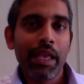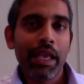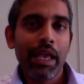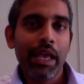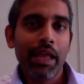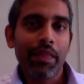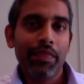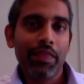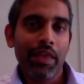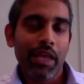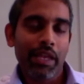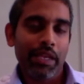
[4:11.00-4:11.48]

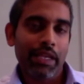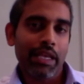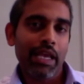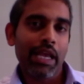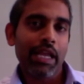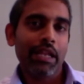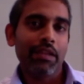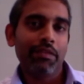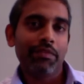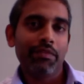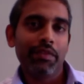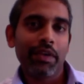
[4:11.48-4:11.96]
and that
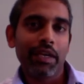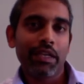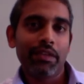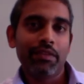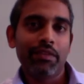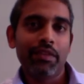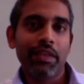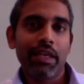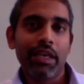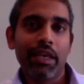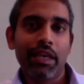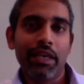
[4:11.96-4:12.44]
can
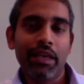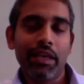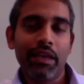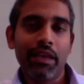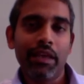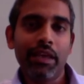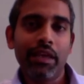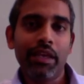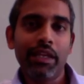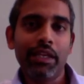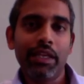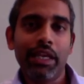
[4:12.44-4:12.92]
affect their
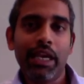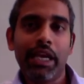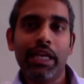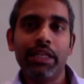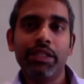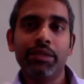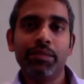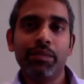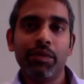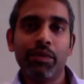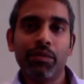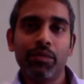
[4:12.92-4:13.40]

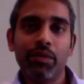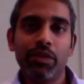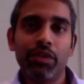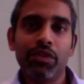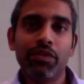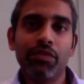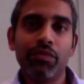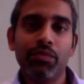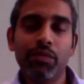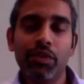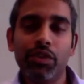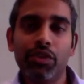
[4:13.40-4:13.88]
engagement
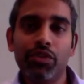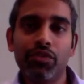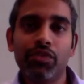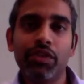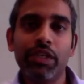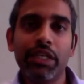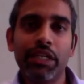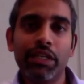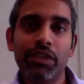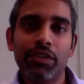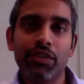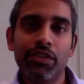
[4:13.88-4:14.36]
with
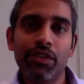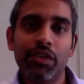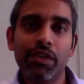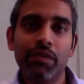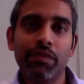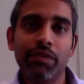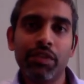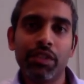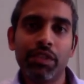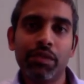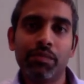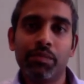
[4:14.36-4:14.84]
treating
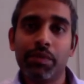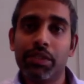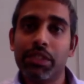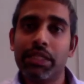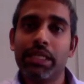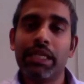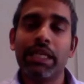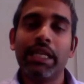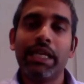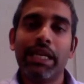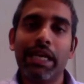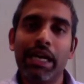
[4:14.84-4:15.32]
services,
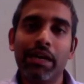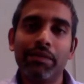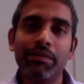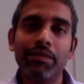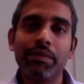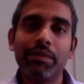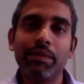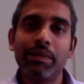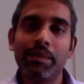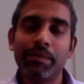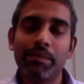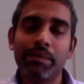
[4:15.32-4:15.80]
particularly
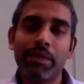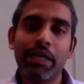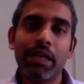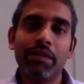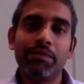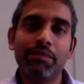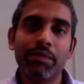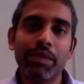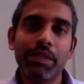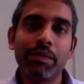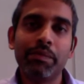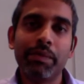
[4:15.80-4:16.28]

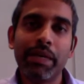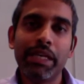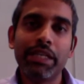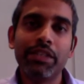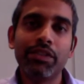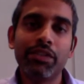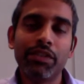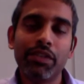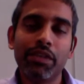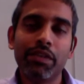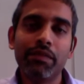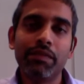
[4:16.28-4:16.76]

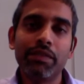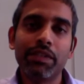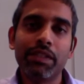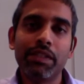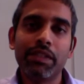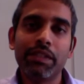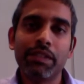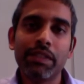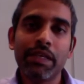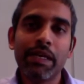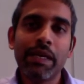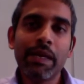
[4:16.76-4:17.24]
government-based
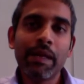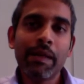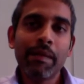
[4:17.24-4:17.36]
services.